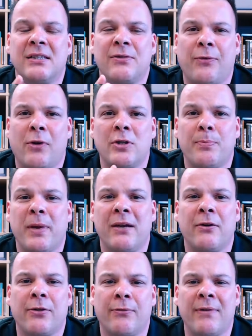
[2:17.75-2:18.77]
is 1
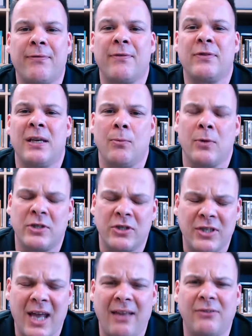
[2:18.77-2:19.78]
Peter 3:15,
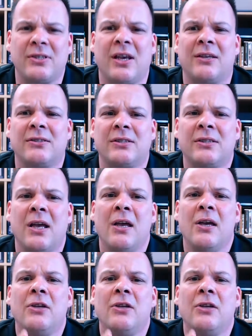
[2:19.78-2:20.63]
which tells us